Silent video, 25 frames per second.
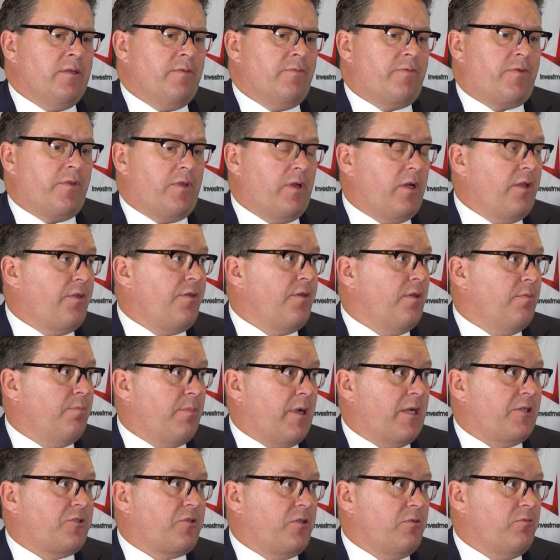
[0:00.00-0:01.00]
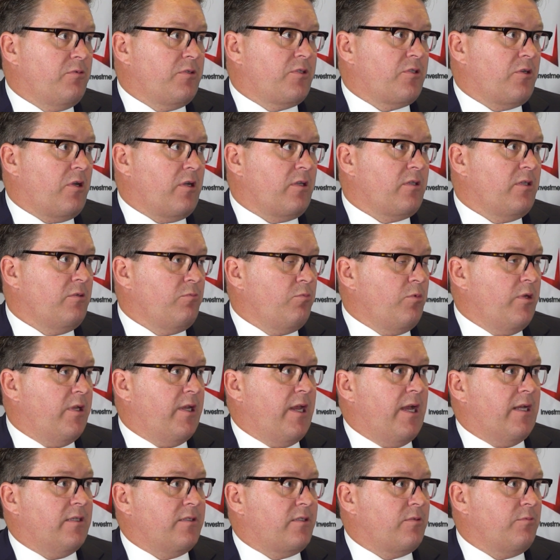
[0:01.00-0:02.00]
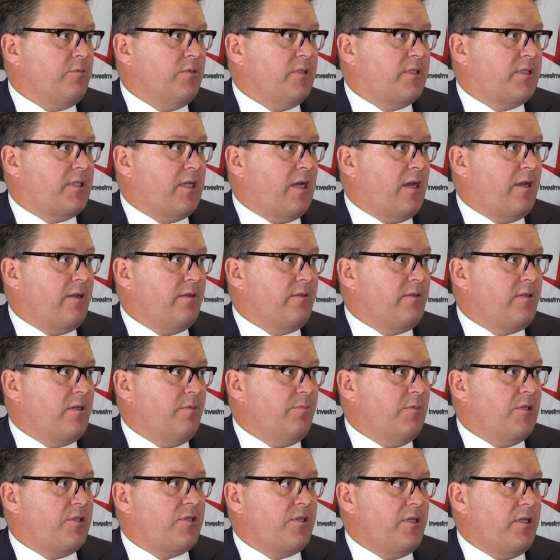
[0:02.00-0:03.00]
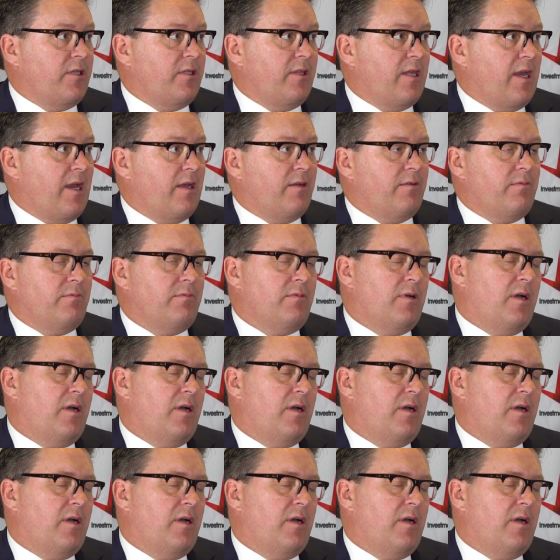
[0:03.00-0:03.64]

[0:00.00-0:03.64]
For the lithium battery recycling, we announced that we started commissioning that.